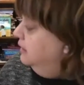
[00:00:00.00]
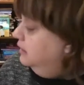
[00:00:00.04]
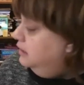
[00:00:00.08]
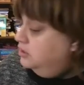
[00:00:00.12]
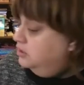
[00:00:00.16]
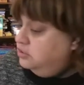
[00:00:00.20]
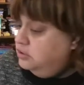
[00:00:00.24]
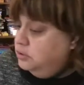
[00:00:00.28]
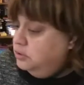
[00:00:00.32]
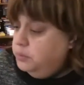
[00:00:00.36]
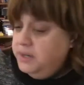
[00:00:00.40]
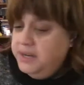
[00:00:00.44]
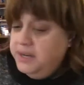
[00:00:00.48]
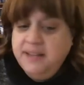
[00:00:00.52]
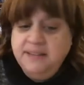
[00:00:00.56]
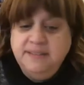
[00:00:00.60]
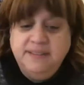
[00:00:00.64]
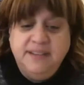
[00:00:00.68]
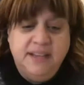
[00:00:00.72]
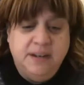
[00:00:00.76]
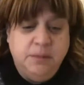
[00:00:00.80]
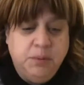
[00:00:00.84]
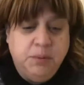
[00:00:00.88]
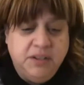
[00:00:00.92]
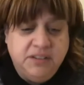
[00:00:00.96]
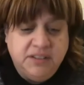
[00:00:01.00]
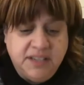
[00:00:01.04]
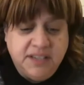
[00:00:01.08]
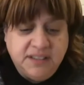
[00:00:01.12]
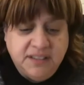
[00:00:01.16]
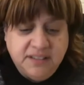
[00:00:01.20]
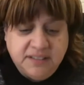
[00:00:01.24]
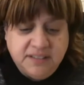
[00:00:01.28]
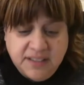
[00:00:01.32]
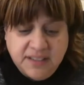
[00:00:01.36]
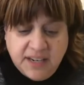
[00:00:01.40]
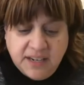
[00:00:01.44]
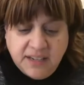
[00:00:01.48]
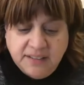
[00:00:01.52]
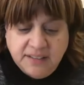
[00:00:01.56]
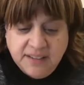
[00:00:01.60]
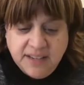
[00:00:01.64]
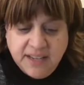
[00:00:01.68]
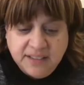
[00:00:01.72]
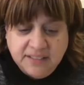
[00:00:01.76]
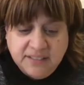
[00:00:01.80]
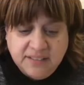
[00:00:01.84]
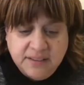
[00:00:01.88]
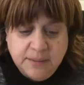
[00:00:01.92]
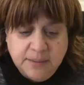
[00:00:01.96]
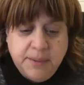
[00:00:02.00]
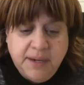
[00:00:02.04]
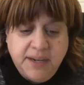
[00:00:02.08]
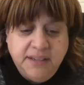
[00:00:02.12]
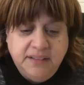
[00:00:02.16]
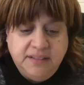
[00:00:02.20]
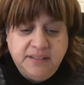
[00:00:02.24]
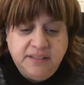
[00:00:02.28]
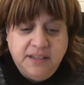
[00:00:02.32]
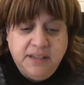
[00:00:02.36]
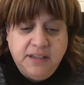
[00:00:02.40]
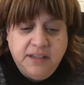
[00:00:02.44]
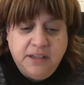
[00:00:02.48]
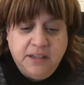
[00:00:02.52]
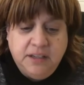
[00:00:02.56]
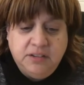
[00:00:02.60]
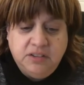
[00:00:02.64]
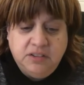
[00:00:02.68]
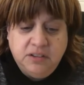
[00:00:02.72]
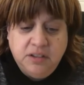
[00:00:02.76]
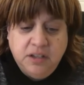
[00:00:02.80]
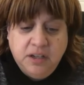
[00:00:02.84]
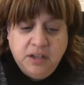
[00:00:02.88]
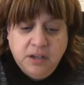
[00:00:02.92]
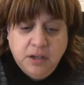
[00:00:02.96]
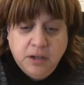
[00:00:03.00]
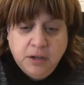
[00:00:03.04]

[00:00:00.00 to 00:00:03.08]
So what I did was I decided to get some ideas